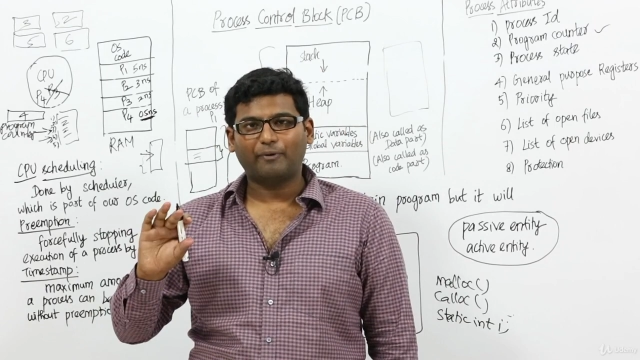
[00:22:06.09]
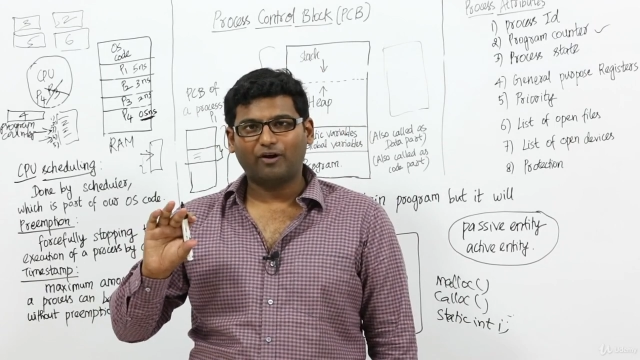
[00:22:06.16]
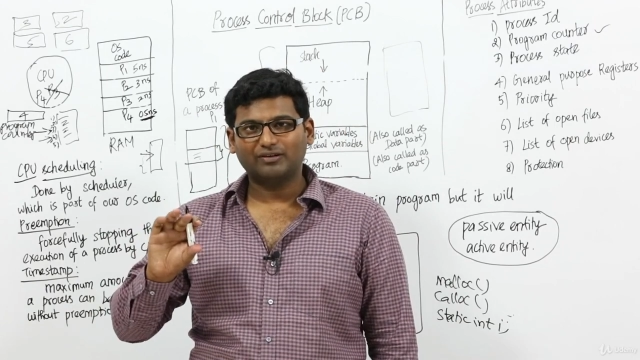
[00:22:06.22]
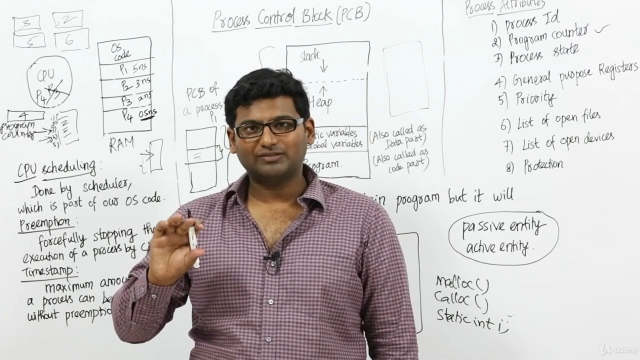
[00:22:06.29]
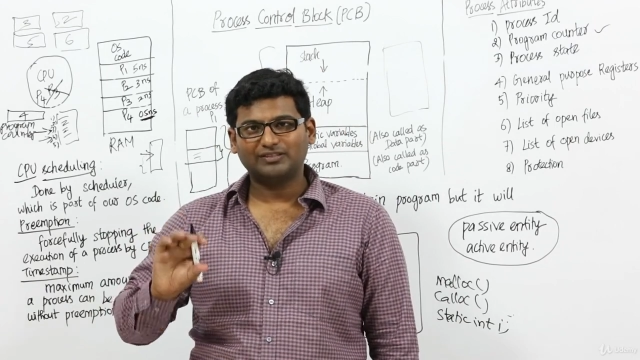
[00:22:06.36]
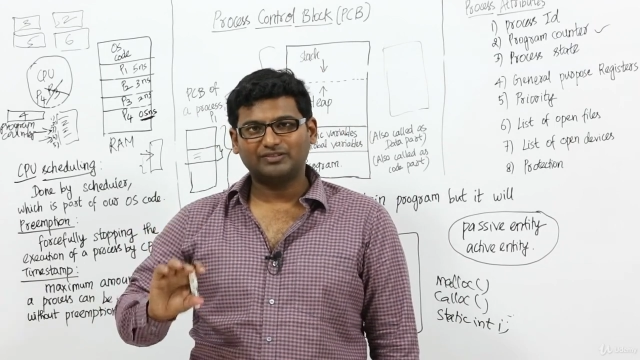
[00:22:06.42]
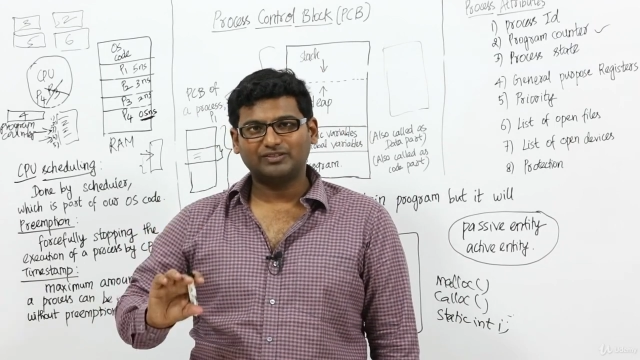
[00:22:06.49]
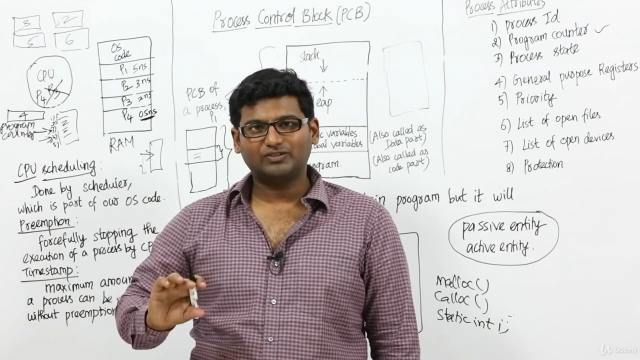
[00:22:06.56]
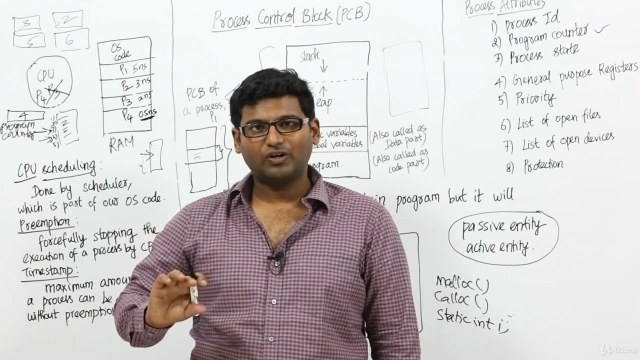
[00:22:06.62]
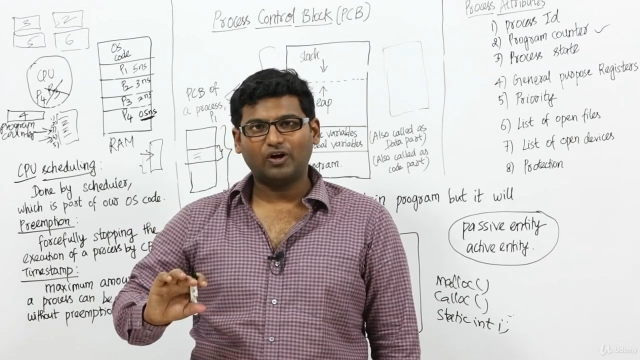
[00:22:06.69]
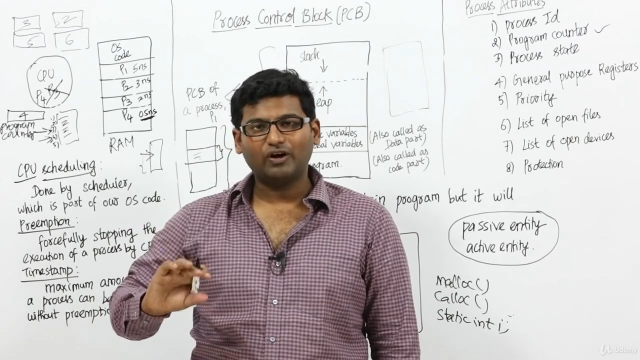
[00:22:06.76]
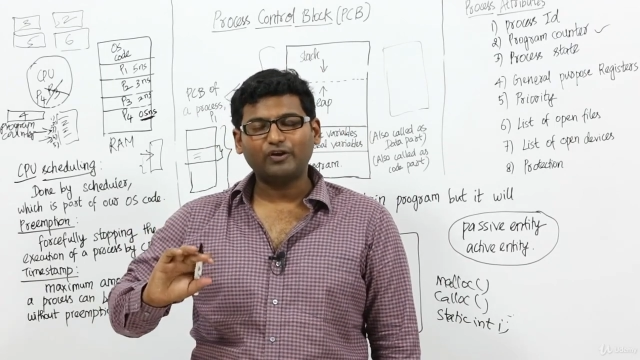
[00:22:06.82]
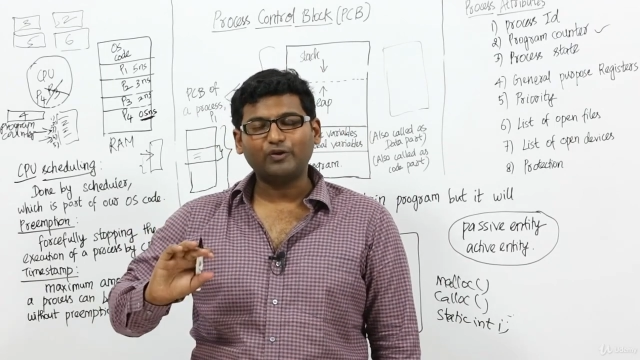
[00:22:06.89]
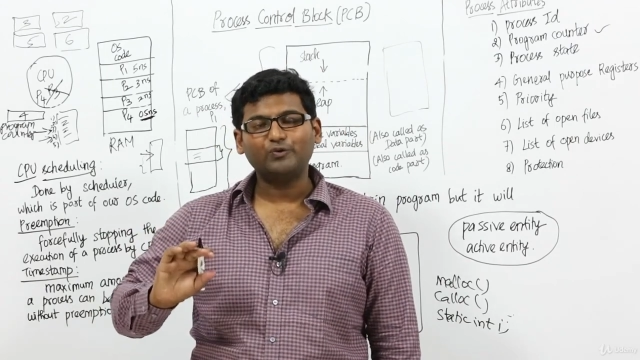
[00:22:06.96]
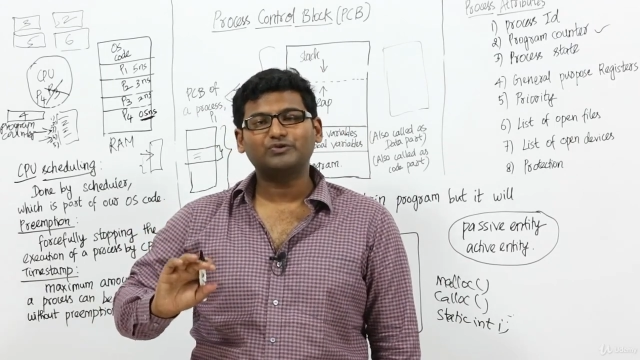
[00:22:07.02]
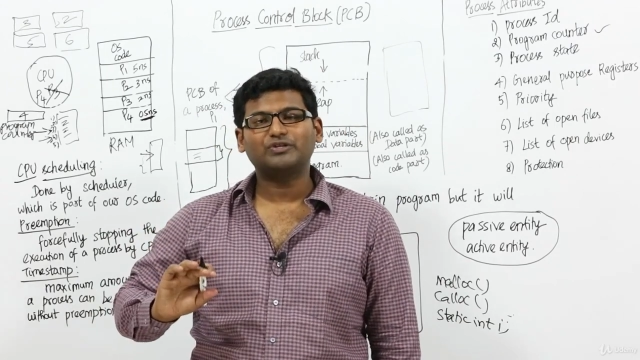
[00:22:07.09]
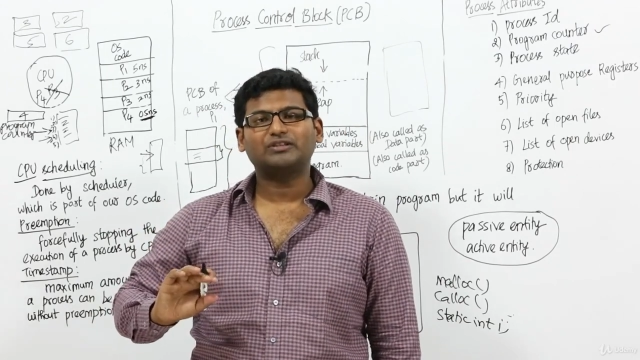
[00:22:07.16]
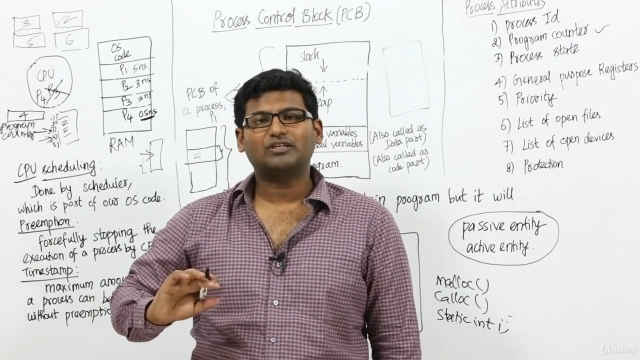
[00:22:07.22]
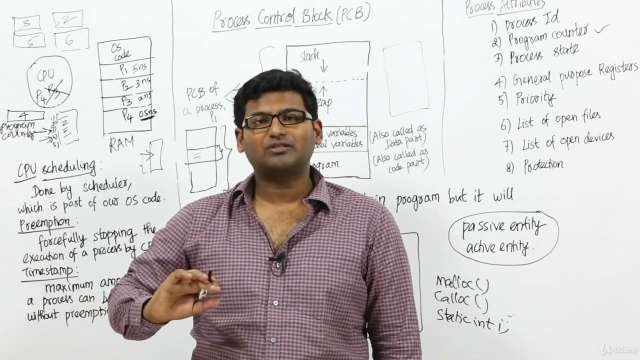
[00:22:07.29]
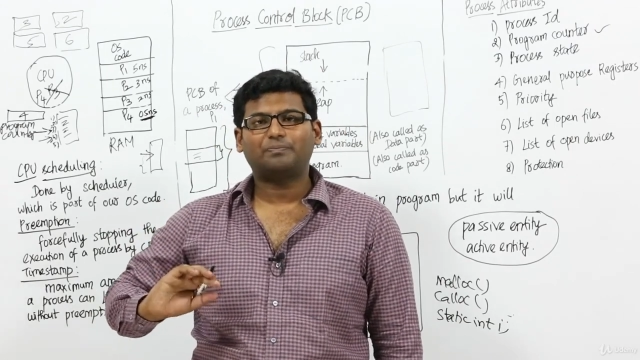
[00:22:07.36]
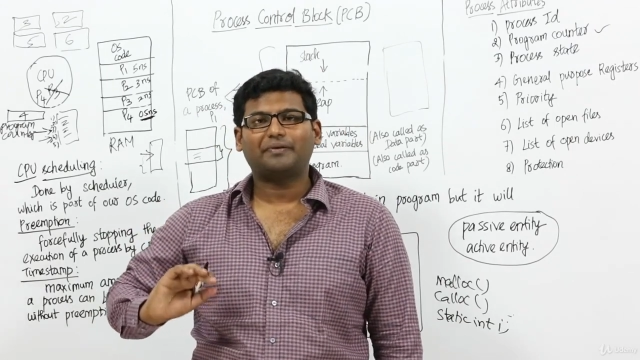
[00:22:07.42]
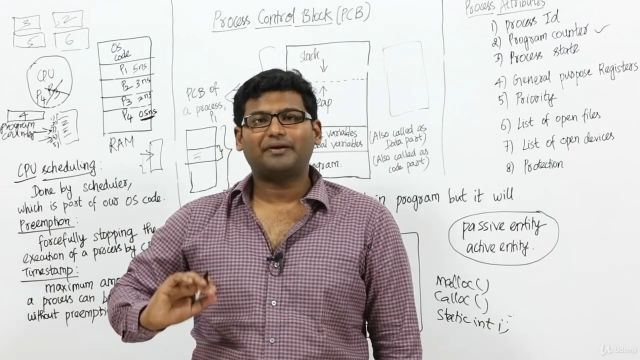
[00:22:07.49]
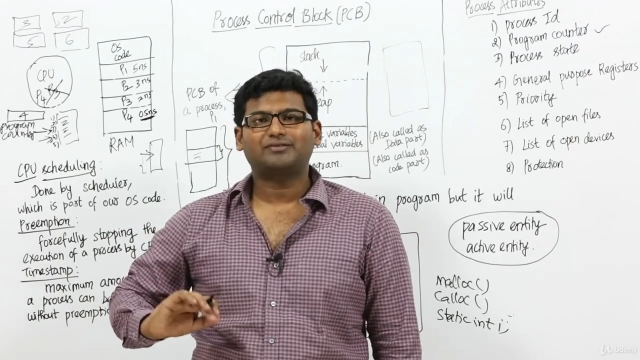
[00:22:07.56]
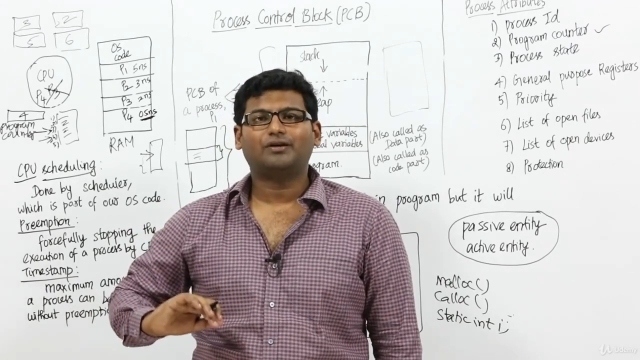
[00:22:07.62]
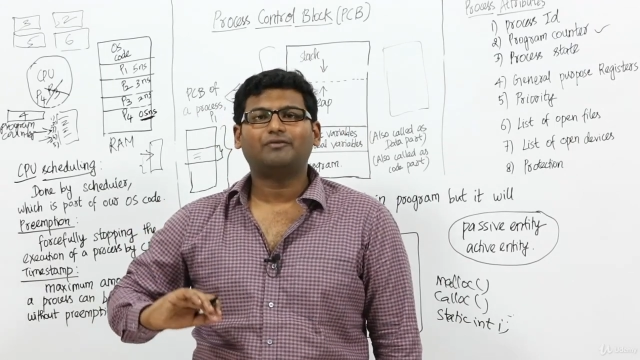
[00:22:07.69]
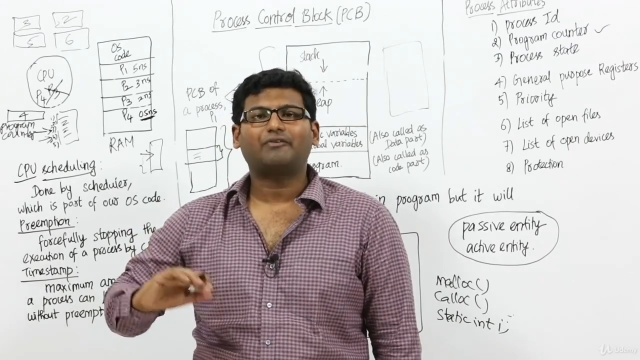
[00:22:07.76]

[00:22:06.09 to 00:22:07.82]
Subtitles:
process is not using the space